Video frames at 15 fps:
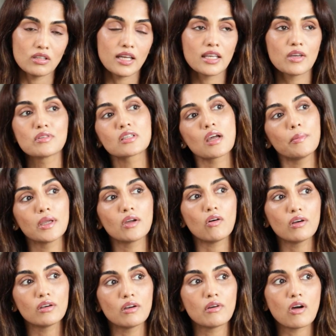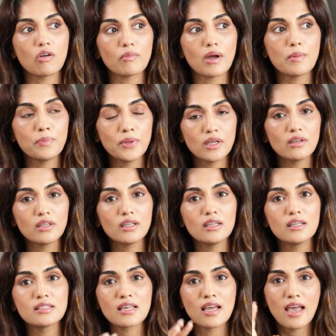like it was coming on around my
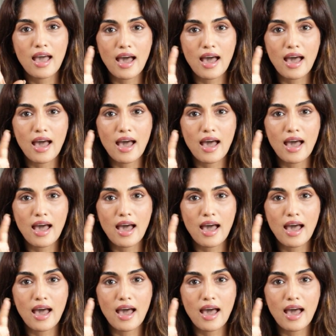periods,